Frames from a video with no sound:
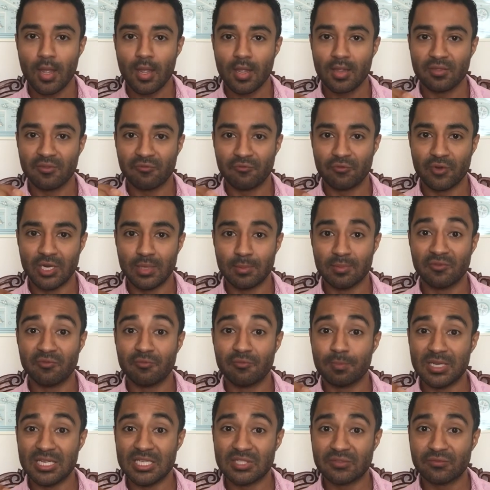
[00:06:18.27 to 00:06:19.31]
the freedom of
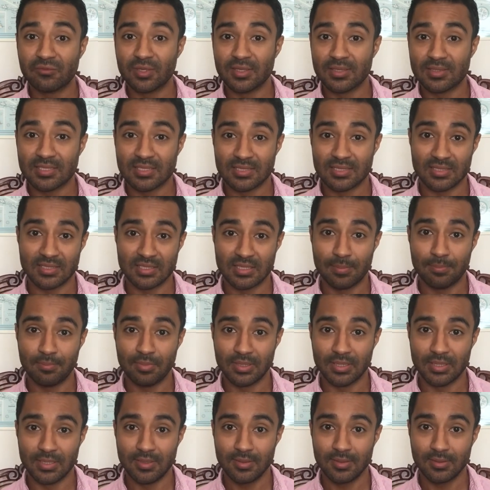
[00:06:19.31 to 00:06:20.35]
peaceful
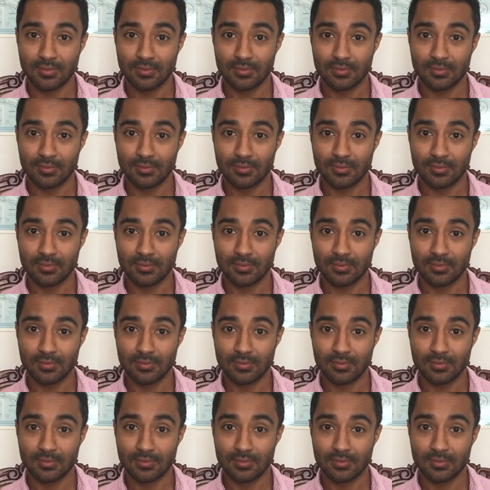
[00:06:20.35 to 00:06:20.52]
assembly,